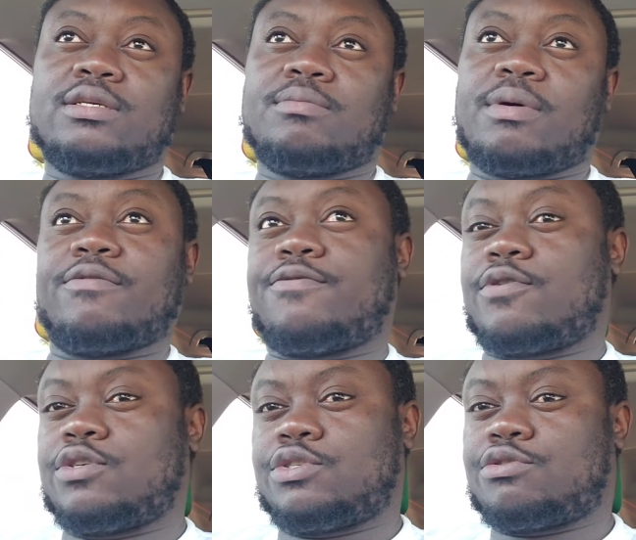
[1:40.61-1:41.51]
My
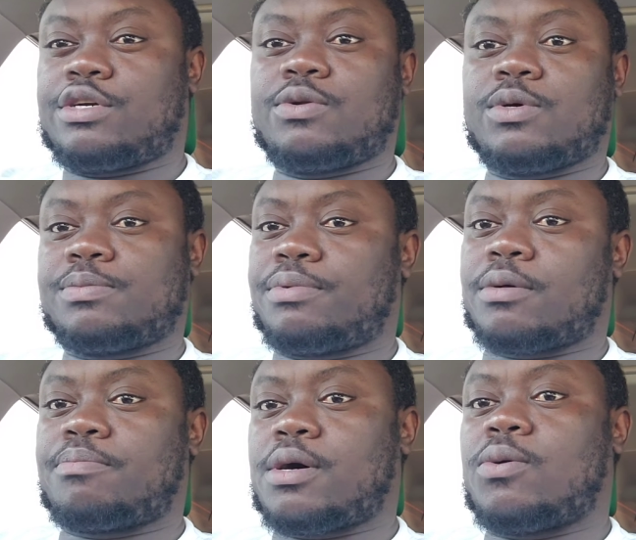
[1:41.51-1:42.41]
first trade was Plug
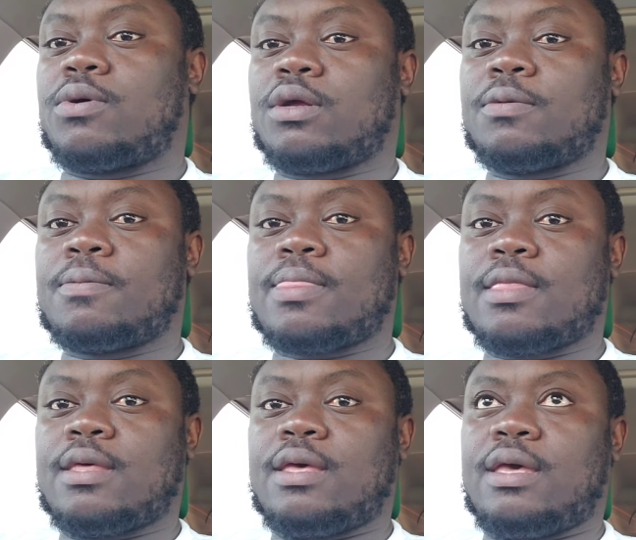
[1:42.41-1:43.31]
Power,
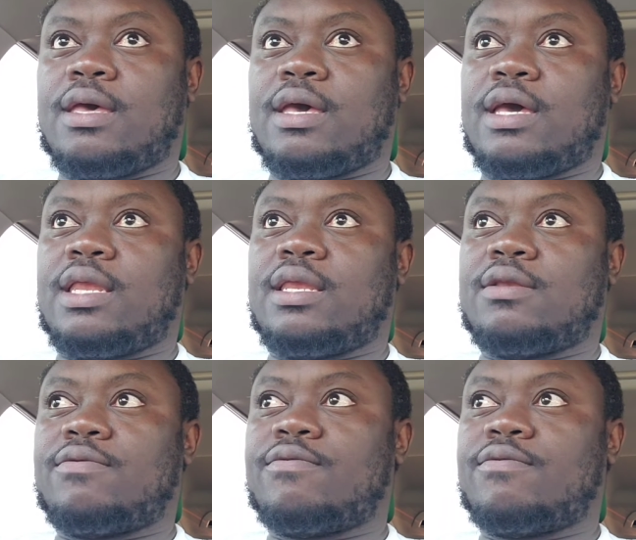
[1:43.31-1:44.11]
and